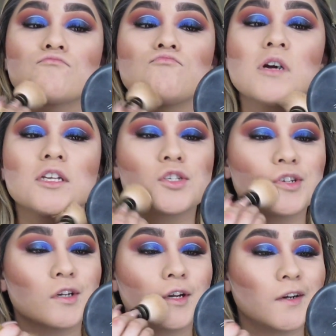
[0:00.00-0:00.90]
my
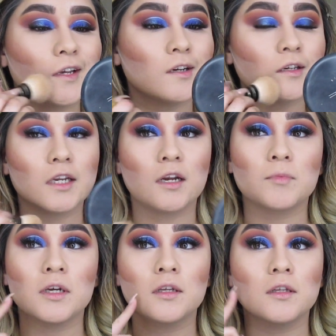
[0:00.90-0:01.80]
chin area, and I'm
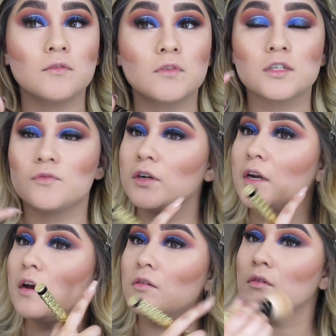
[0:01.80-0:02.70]
gonna leave this for
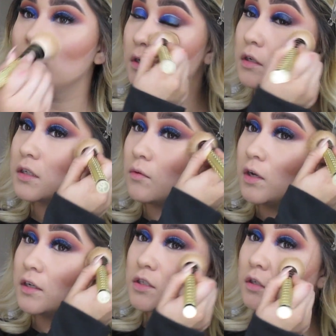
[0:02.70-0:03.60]
now. So I
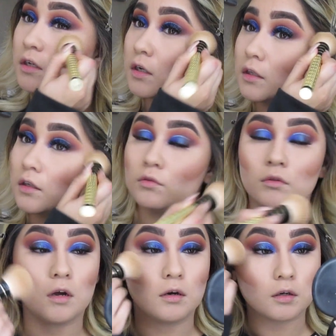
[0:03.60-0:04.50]
want it to cook a little
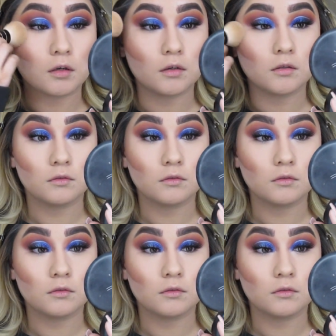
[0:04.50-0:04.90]
longer.